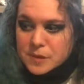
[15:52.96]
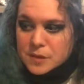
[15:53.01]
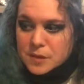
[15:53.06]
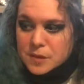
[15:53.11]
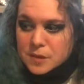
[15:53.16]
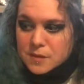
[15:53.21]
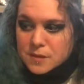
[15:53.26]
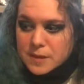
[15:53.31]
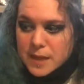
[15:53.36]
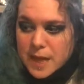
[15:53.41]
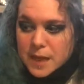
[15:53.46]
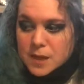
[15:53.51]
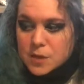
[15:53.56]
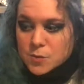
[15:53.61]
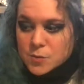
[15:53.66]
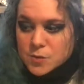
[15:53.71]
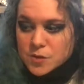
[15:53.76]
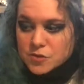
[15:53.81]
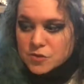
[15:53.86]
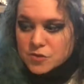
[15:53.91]

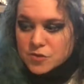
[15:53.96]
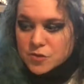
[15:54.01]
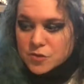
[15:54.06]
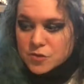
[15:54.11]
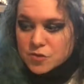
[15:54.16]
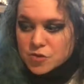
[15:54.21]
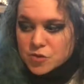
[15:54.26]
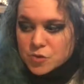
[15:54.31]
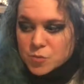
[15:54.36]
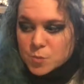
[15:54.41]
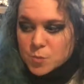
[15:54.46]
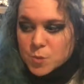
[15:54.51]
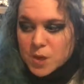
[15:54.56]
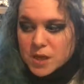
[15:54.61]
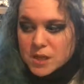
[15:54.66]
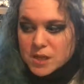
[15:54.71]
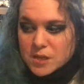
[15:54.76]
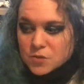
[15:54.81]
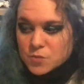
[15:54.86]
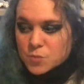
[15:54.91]
language that just
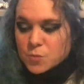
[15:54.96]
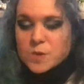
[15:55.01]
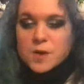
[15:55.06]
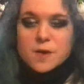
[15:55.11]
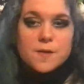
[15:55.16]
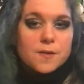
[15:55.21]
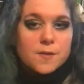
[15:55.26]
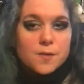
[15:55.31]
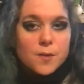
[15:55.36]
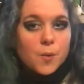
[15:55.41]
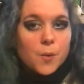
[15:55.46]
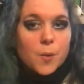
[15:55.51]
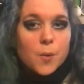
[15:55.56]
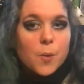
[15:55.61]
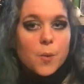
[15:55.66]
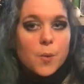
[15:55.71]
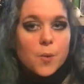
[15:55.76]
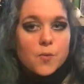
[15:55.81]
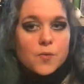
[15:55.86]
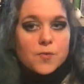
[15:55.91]
went with
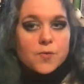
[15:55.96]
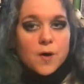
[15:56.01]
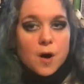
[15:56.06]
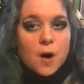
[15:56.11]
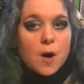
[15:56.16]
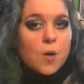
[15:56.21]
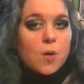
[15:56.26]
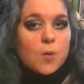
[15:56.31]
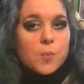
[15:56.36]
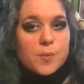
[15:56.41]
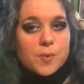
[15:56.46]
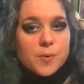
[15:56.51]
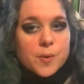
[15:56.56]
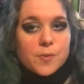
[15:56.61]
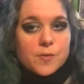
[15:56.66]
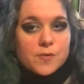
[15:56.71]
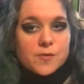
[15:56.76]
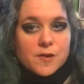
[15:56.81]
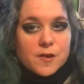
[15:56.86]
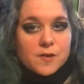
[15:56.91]
all the whole
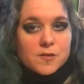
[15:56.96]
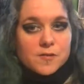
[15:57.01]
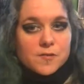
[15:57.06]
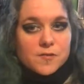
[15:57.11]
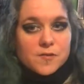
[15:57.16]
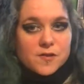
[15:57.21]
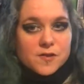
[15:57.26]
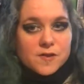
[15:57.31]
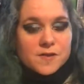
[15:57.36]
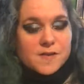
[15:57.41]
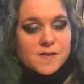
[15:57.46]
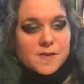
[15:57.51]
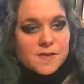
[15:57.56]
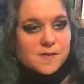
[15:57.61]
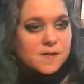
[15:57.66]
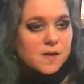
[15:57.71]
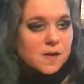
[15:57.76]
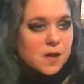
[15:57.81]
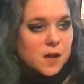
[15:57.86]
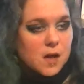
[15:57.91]
process of cities
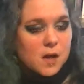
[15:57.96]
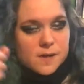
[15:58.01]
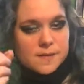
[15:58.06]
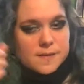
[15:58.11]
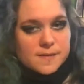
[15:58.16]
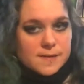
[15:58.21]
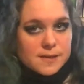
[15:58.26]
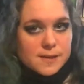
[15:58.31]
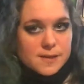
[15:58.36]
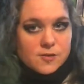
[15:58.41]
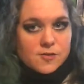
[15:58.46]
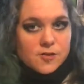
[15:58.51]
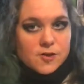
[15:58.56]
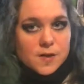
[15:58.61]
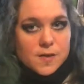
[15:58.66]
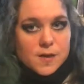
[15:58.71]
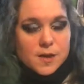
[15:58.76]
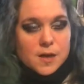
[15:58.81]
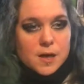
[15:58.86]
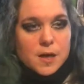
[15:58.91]
kind of hunting each
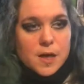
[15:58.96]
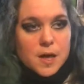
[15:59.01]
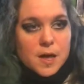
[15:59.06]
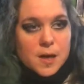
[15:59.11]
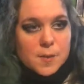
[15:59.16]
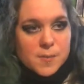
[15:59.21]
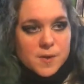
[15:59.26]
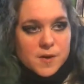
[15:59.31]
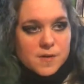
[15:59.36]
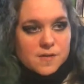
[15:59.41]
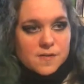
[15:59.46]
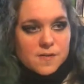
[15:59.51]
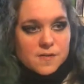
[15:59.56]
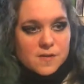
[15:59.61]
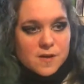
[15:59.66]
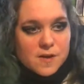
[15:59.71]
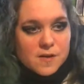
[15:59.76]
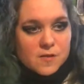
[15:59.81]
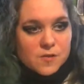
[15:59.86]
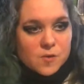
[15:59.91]
other, because
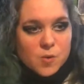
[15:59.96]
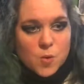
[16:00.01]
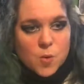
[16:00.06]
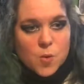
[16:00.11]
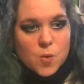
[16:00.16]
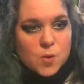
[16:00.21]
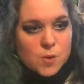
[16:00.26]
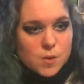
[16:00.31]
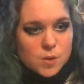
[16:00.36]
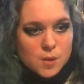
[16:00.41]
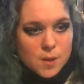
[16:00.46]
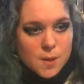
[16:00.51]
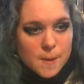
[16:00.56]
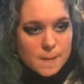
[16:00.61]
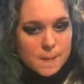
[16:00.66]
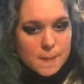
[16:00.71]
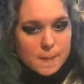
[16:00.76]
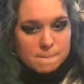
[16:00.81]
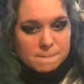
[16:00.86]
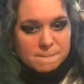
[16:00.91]
it's all
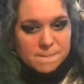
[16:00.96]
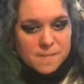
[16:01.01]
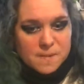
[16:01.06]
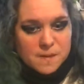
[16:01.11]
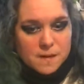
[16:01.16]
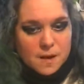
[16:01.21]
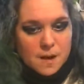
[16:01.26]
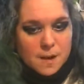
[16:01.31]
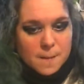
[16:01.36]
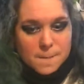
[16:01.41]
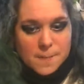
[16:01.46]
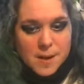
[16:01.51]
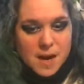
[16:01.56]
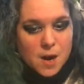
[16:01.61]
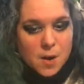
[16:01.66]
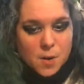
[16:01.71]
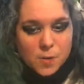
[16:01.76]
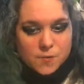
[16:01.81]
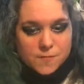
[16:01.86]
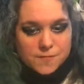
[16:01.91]
about